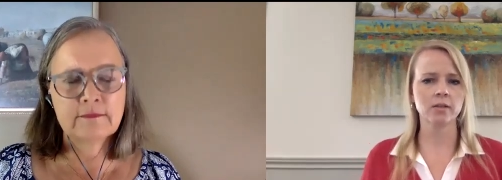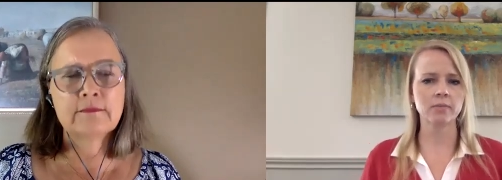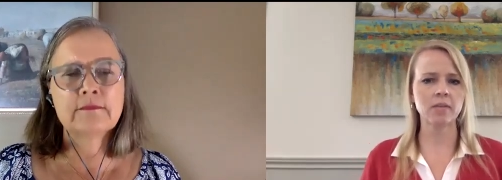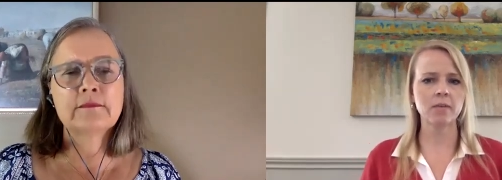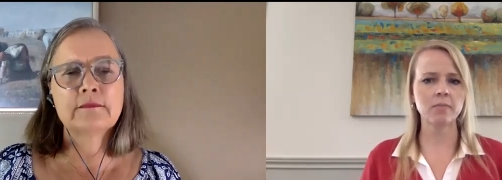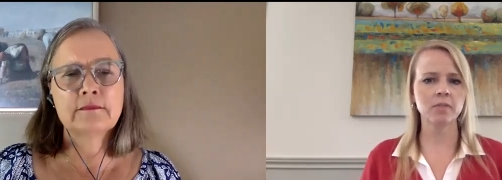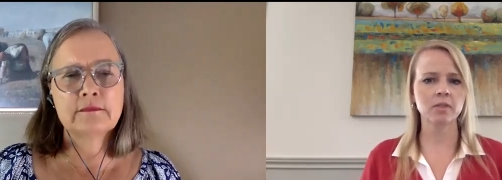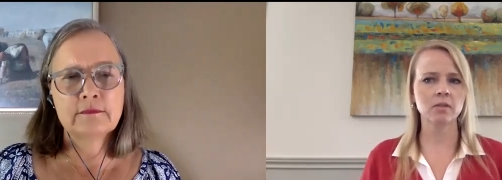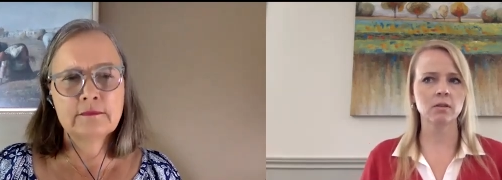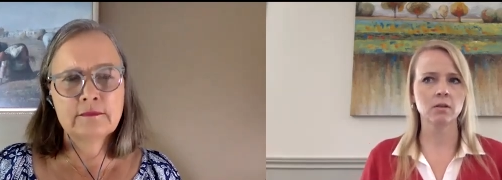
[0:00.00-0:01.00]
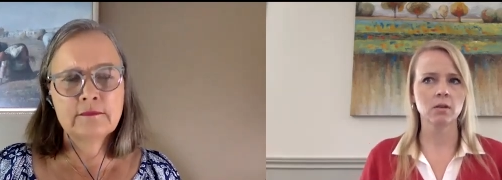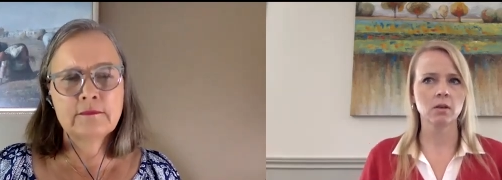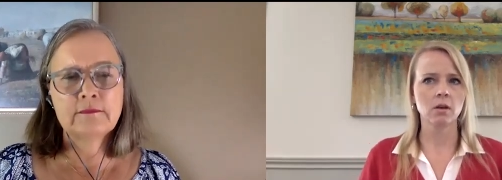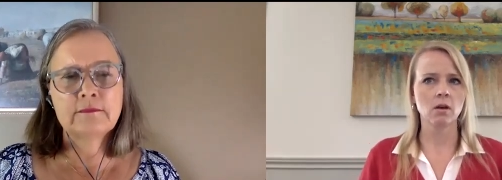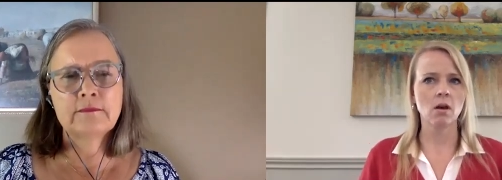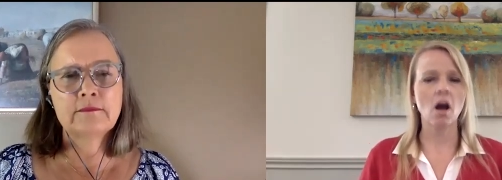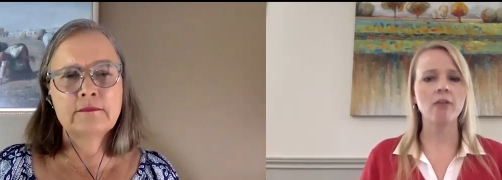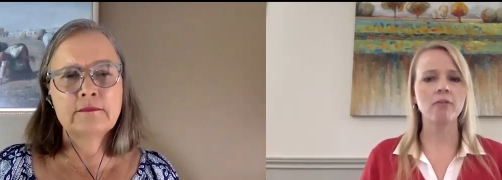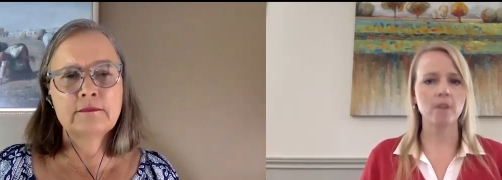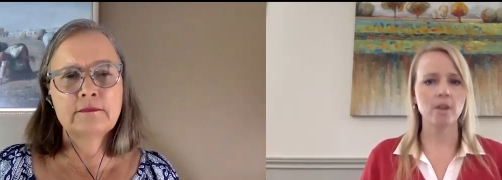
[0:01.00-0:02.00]
Speaker 1: sometimes
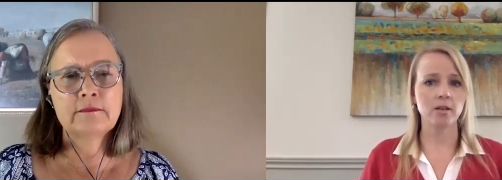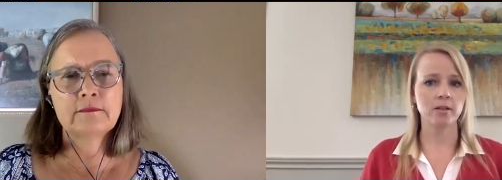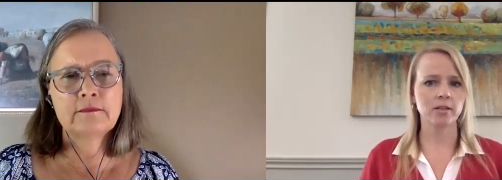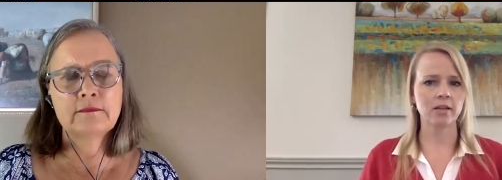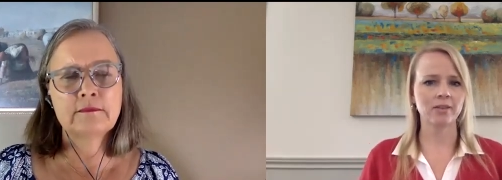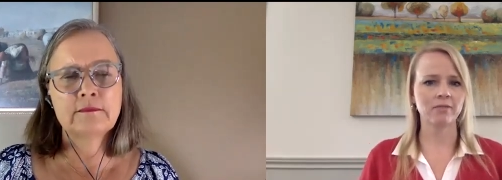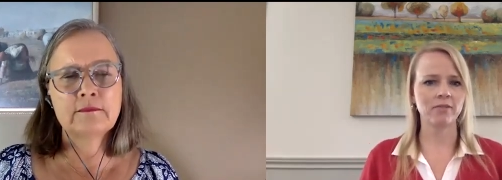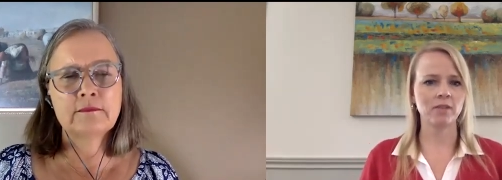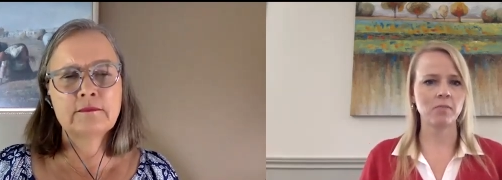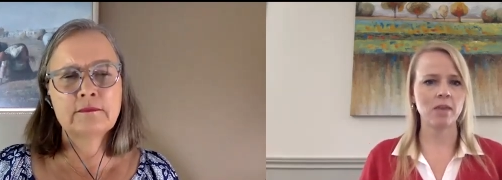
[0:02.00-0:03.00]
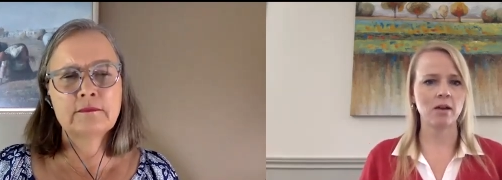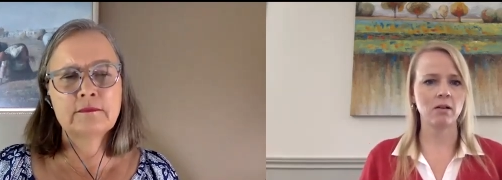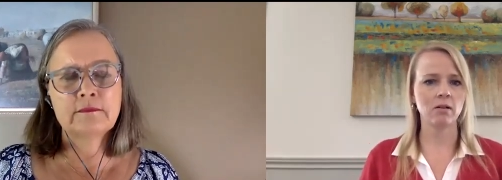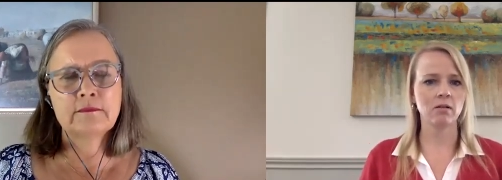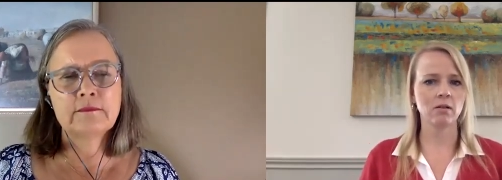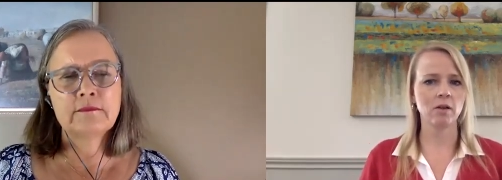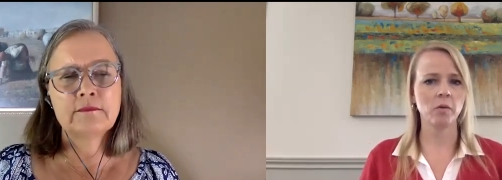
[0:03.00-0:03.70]
I find as a female, uh,